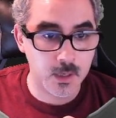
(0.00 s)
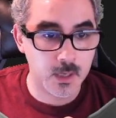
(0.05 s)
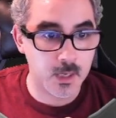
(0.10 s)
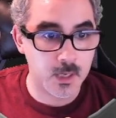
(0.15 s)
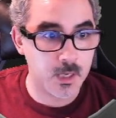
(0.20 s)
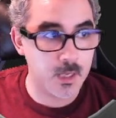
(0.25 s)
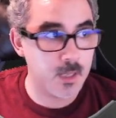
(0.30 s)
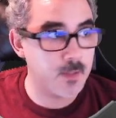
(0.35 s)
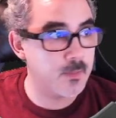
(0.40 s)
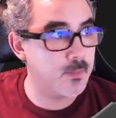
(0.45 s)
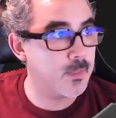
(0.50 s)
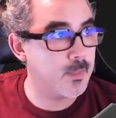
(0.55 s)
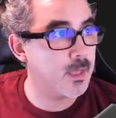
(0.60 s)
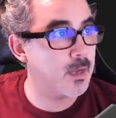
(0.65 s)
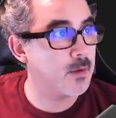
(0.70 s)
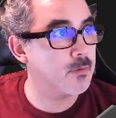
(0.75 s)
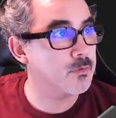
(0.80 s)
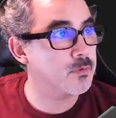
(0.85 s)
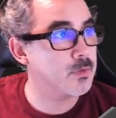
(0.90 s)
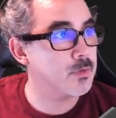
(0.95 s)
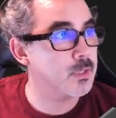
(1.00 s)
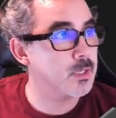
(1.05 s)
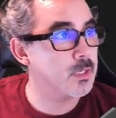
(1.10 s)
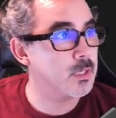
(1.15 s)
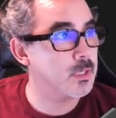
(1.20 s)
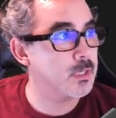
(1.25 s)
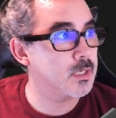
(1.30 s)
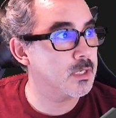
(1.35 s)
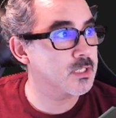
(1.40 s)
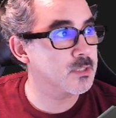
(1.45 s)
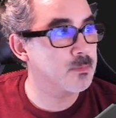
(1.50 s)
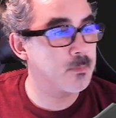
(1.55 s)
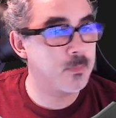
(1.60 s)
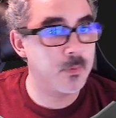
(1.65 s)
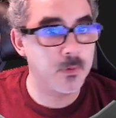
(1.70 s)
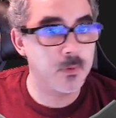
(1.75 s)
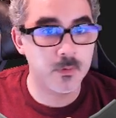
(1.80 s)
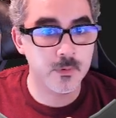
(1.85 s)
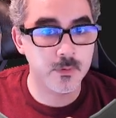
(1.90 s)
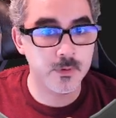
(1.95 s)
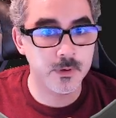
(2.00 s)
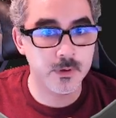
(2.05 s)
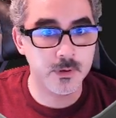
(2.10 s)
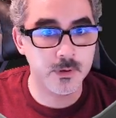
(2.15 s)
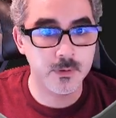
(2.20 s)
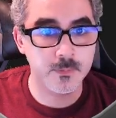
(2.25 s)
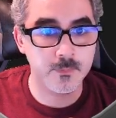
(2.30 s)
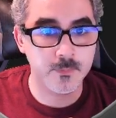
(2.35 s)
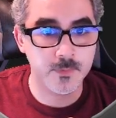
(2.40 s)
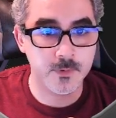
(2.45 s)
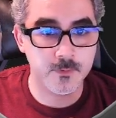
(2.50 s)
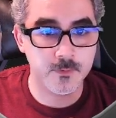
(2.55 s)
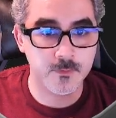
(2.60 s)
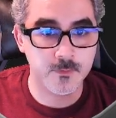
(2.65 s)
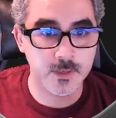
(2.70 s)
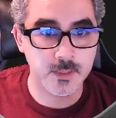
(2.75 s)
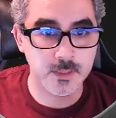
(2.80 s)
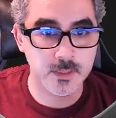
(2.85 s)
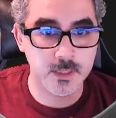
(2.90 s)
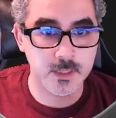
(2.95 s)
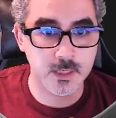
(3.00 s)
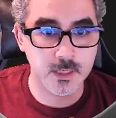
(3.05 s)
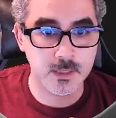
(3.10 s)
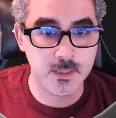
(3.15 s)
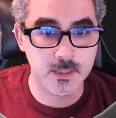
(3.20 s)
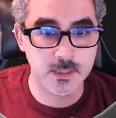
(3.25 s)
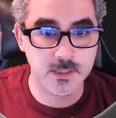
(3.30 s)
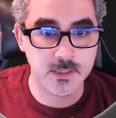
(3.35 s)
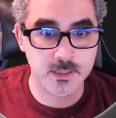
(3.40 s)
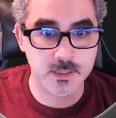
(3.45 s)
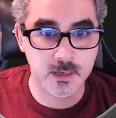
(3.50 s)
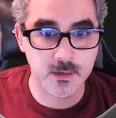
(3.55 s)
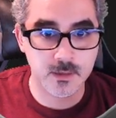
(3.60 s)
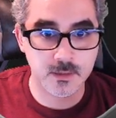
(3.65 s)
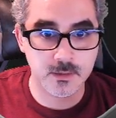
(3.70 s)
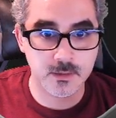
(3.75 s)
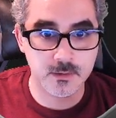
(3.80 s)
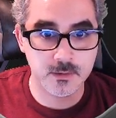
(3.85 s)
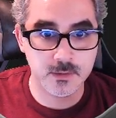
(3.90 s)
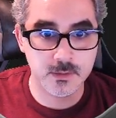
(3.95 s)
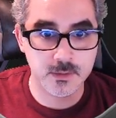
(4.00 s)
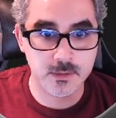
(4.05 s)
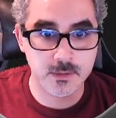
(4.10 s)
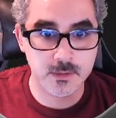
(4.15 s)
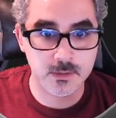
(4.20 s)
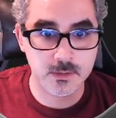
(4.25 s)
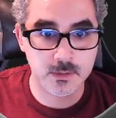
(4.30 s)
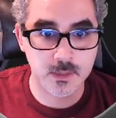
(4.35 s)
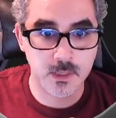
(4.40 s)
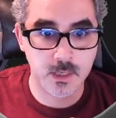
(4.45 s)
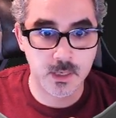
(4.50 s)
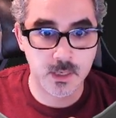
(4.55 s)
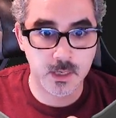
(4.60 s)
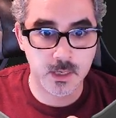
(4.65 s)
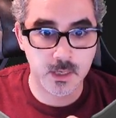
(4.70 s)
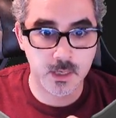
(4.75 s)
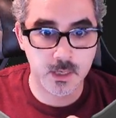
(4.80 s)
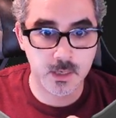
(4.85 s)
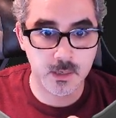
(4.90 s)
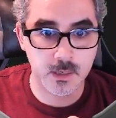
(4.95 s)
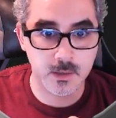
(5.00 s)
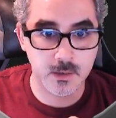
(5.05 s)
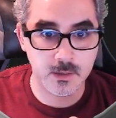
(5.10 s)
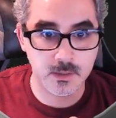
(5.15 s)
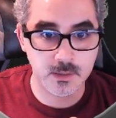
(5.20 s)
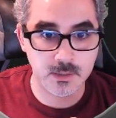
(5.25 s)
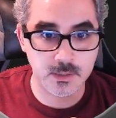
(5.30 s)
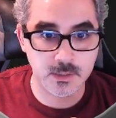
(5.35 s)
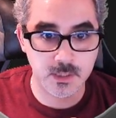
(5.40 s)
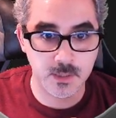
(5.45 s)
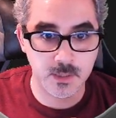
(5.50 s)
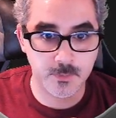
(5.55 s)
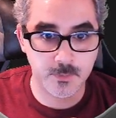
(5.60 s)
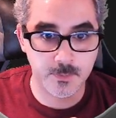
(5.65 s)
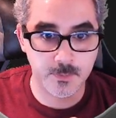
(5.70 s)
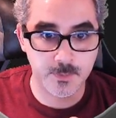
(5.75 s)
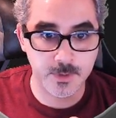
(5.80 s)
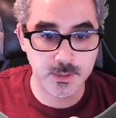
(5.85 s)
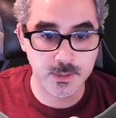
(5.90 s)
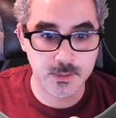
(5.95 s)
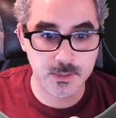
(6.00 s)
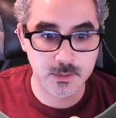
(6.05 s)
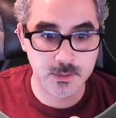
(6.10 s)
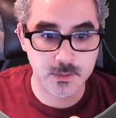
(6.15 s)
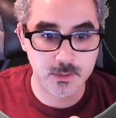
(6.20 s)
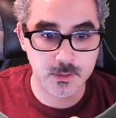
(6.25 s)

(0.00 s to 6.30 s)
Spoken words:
And now in Explorer, if I take these characters and see the properties,